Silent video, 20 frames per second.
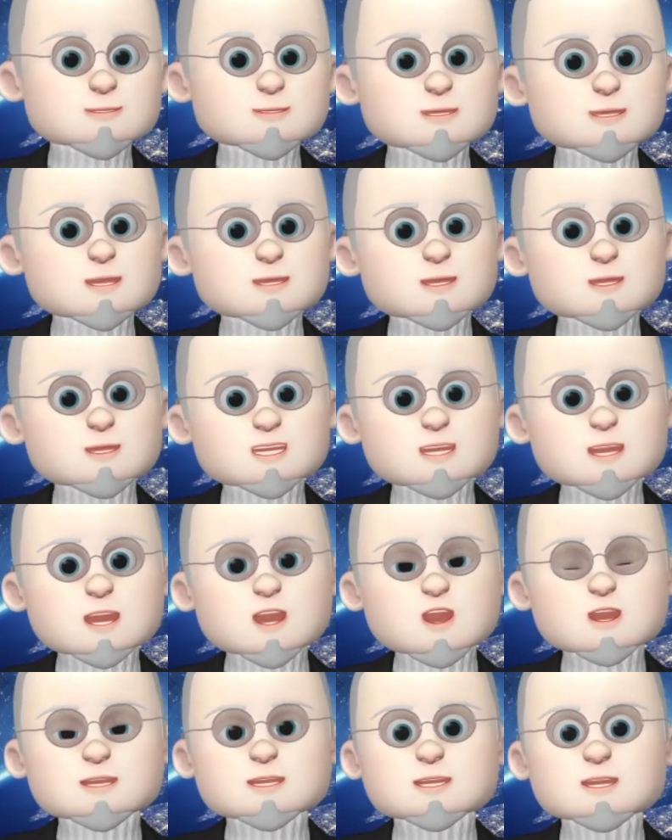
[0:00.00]
So is there
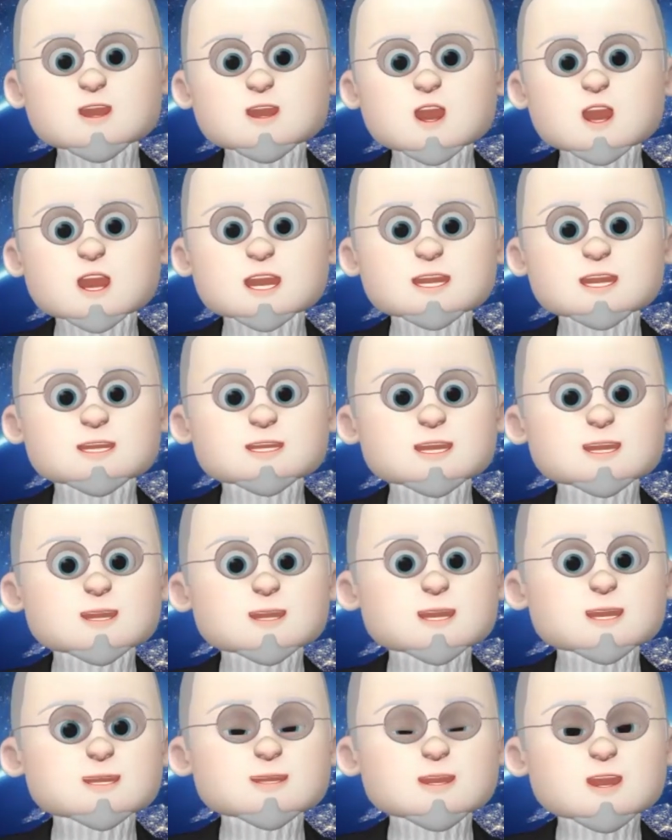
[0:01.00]
almost we're
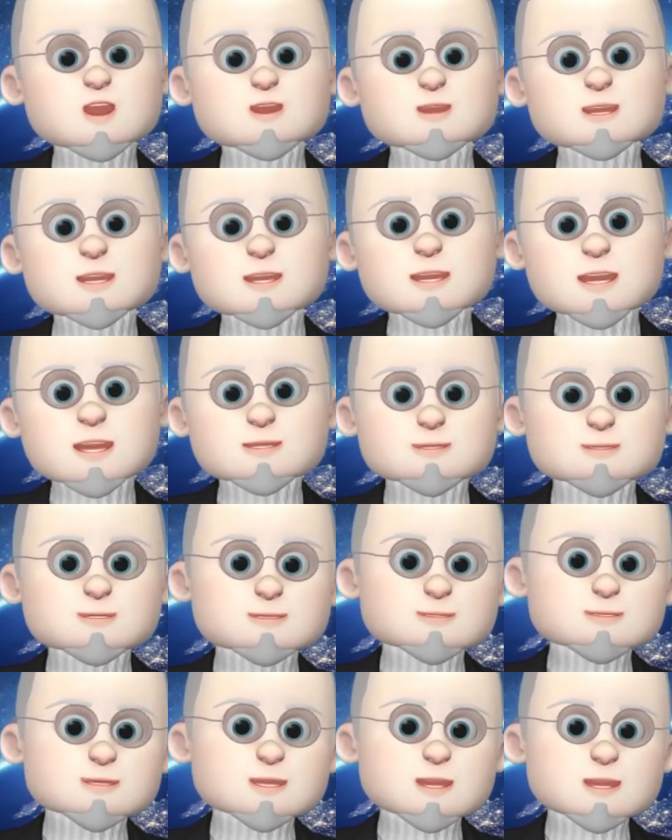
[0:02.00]
putting
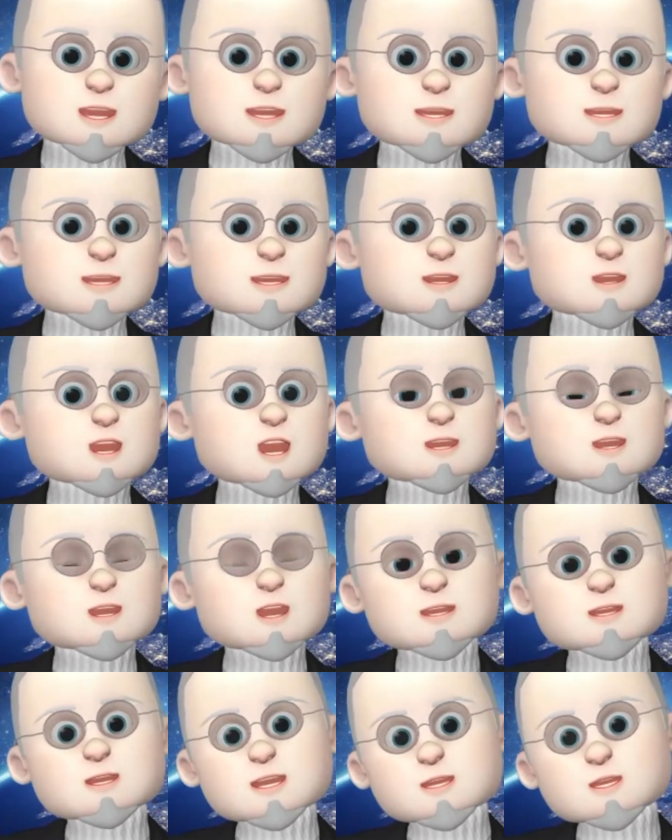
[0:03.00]
directors putting themselves out
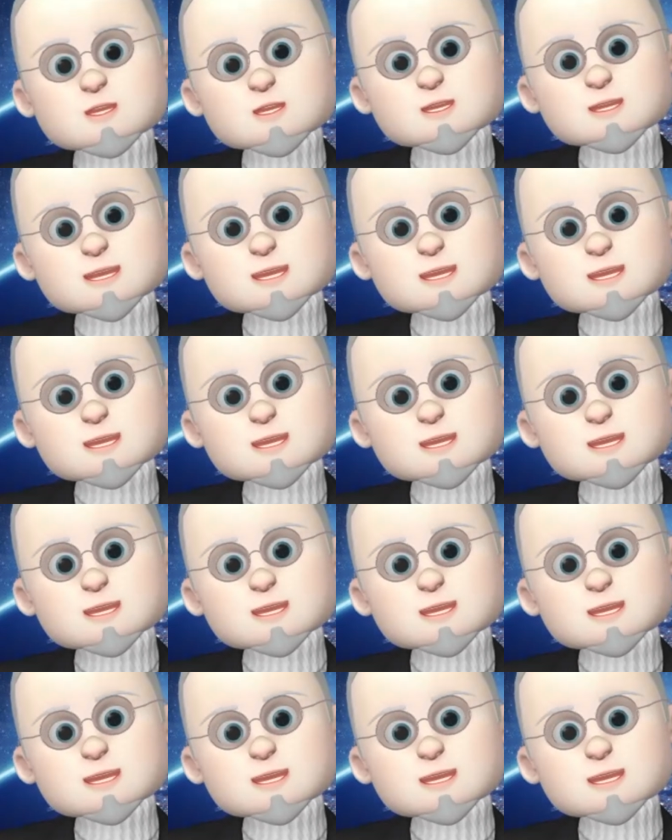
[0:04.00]
of business?